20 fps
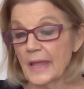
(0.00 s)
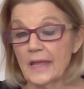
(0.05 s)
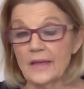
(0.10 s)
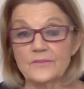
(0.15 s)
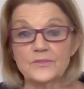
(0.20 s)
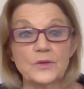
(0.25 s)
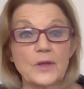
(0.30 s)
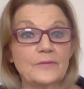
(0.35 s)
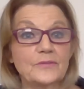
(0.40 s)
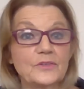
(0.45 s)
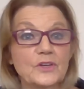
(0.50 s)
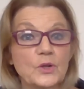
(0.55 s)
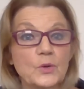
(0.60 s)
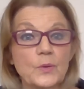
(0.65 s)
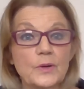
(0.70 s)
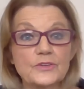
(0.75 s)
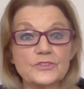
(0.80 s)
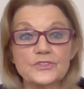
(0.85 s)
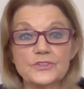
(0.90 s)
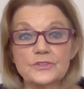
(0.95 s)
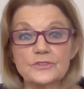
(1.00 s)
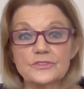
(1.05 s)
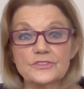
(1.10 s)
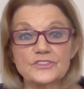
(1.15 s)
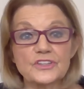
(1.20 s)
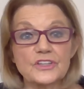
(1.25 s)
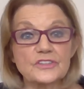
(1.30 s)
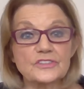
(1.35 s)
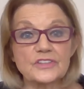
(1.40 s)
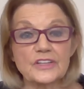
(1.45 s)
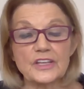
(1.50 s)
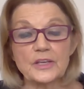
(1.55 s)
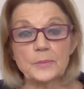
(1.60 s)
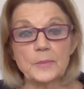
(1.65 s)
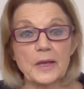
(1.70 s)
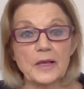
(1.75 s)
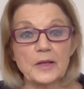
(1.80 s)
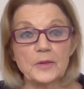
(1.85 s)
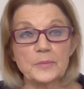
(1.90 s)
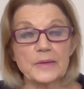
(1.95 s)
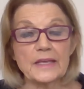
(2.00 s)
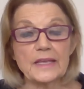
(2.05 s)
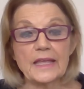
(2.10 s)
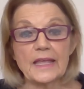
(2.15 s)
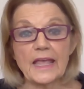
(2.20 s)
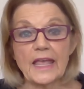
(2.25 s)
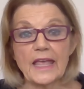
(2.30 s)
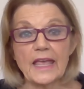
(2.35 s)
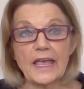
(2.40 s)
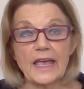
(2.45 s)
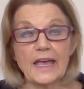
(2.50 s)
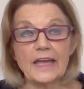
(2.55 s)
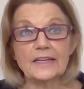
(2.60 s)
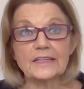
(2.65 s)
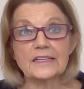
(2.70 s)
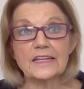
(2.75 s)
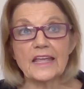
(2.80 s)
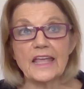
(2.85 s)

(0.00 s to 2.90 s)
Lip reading: if you have any questions, just email me at